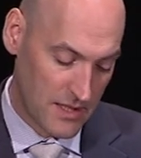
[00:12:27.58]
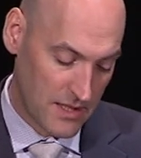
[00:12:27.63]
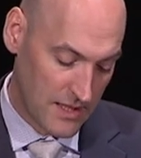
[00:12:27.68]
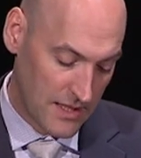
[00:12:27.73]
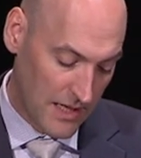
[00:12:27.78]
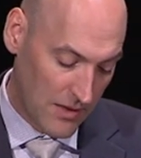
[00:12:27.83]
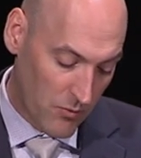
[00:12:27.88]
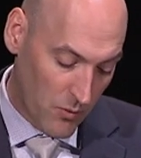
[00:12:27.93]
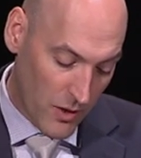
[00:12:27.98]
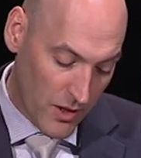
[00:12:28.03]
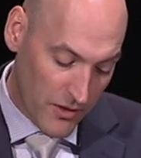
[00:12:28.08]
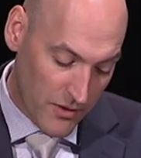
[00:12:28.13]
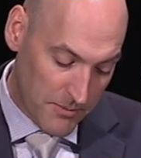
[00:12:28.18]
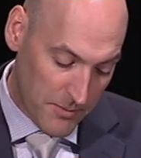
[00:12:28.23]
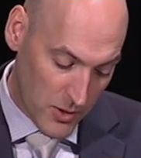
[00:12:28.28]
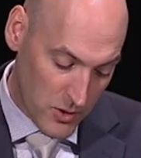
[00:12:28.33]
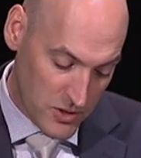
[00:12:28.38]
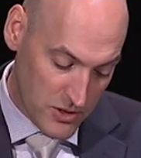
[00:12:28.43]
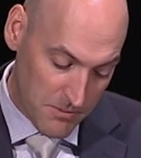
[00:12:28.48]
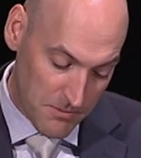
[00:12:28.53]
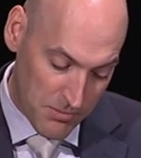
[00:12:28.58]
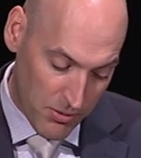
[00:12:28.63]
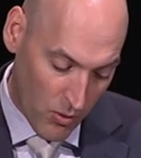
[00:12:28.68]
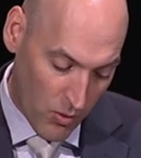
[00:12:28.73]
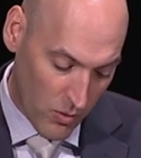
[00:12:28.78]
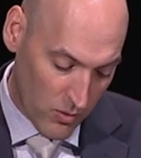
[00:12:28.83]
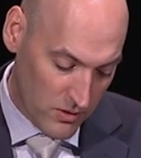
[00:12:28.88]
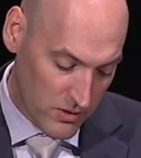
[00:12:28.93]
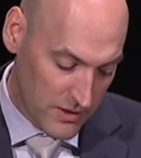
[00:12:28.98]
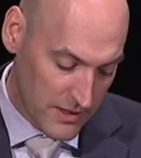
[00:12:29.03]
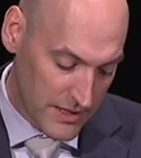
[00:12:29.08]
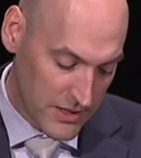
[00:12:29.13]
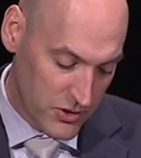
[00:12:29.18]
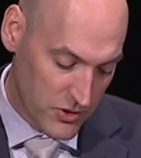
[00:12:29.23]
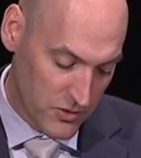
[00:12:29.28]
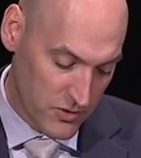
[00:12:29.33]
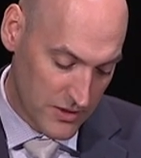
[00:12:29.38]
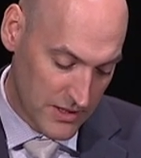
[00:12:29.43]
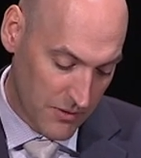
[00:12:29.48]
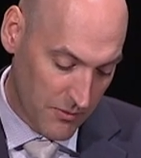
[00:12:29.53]
and one of the most important
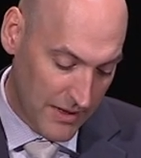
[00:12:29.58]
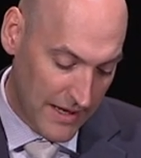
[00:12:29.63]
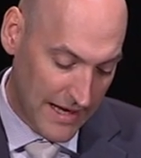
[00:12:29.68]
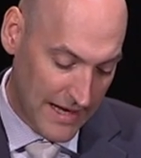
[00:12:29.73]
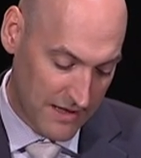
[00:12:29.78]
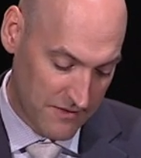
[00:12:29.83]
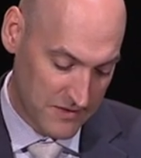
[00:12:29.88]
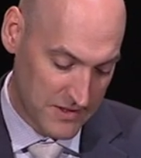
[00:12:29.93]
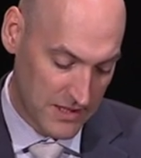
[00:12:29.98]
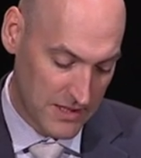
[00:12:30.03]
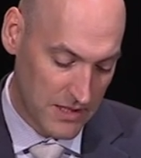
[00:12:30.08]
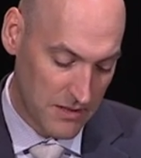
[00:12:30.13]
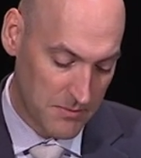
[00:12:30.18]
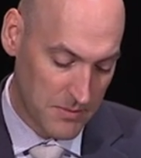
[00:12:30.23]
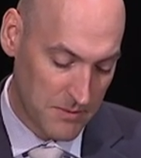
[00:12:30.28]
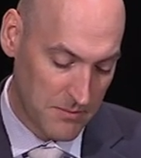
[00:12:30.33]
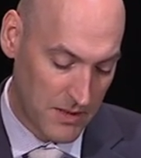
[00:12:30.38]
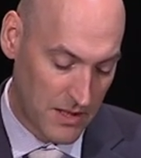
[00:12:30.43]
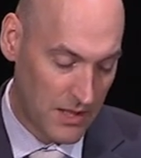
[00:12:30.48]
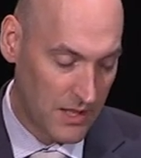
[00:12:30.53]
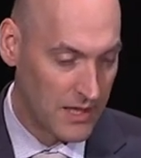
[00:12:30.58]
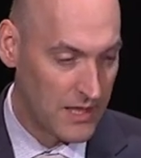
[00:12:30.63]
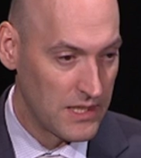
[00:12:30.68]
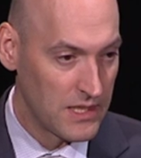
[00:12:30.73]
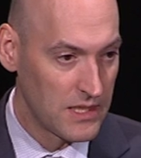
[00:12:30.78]
issues that we have to keep in mind.